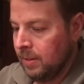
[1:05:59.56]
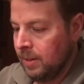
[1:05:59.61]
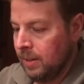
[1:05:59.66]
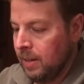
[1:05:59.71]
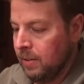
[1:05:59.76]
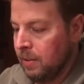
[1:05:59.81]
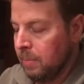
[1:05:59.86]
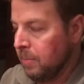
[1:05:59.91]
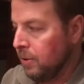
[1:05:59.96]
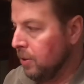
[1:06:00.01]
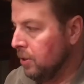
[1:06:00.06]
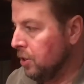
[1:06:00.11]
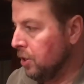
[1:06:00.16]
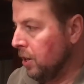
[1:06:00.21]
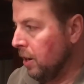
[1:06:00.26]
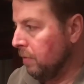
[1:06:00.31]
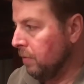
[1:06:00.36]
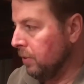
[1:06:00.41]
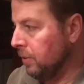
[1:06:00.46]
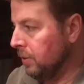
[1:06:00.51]
Give them a good
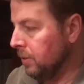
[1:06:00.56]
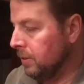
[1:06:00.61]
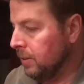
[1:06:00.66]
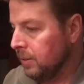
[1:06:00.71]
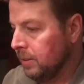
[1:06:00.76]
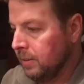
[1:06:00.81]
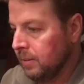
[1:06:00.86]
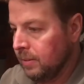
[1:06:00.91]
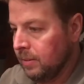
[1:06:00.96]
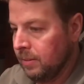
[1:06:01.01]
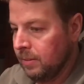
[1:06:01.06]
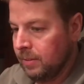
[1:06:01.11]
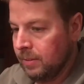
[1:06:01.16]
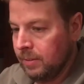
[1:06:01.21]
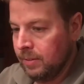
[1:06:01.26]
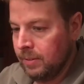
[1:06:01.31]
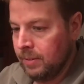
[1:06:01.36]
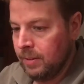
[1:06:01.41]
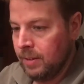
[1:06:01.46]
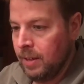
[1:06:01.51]
shuffle.
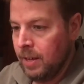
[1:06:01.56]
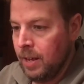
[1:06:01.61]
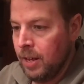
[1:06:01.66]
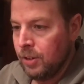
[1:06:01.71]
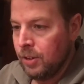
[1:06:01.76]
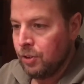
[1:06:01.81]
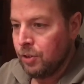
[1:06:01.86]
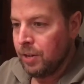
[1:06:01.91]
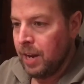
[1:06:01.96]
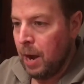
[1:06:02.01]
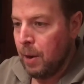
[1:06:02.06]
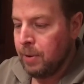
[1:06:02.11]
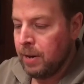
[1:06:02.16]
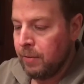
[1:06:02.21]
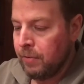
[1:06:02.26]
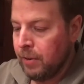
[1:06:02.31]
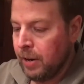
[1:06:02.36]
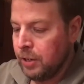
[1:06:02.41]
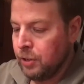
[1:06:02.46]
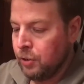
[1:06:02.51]
So now
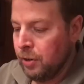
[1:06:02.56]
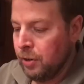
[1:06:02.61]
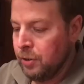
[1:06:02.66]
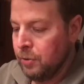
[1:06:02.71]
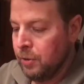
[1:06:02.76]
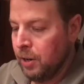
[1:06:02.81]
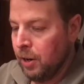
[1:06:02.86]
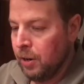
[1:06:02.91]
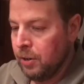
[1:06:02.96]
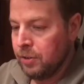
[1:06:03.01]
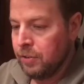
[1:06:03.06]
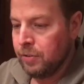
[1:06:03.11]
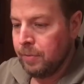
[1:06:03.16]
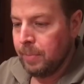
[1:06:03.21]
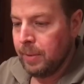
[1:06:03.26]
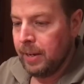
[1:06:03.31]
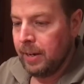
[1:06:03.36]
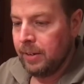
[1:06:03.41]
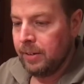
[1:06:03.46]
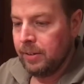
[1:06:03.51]
whenever I new cards from
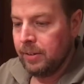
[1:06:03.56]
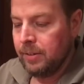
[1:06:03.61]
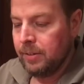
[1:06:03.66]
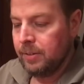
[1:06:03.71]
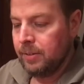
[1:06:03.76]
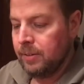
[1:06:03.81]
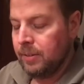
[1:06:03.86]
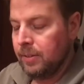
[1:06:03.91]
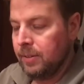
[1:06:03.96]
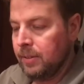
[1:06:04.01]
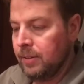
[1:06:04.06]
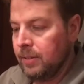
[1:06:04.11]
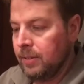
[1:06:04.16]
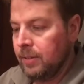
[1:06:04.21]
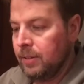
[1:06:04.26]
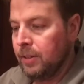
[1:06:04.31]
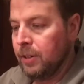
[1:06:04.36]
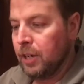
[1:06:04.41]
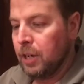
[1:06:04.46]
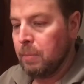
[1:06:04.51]
there,
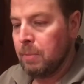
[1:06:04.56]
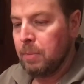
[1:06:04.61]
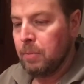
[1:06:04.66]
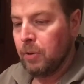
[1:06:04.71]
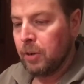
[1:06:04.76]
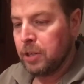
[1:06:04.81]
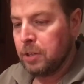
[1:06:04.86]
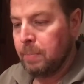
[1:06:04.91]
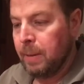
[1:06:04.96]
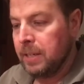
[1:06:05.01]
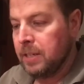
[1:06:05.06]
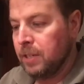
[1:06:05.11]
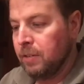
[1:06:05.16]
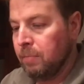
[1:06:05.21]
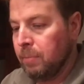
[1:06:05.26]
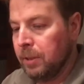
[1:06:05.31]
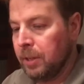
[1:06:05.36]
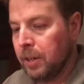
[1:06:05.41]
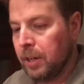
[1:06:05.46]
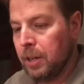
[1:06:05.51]
they're going to be more expensive,
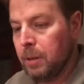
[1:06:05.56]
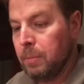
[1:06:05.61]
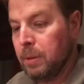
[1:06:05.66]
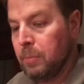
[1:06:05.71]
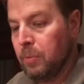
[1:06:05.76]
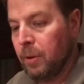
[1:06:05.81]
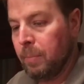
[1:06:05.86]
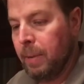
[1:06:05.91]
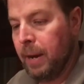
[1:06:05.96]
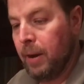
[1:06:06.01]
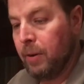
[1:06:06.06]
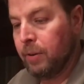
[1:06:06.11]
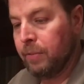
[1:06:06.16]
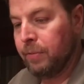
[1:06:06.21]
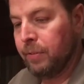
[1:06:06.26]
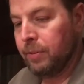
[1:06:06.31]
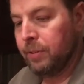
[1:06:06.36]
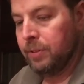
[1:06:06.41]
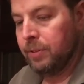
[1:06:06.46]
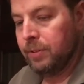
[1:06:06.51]
but they're going to be more
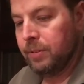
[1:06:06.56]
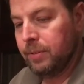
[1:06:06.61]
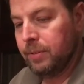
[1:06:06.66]
powerful.